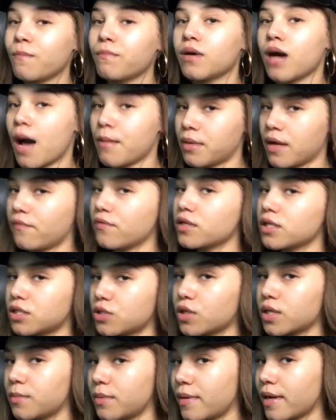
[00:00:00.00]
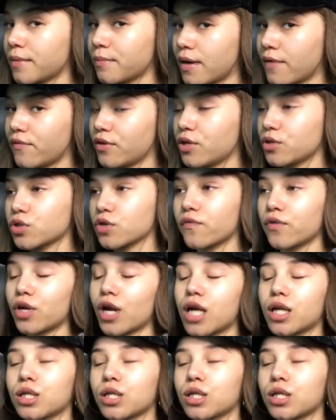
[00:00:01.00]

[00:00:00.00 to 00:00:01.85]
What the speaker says: but I'm definitely still gonna be making my videos over there.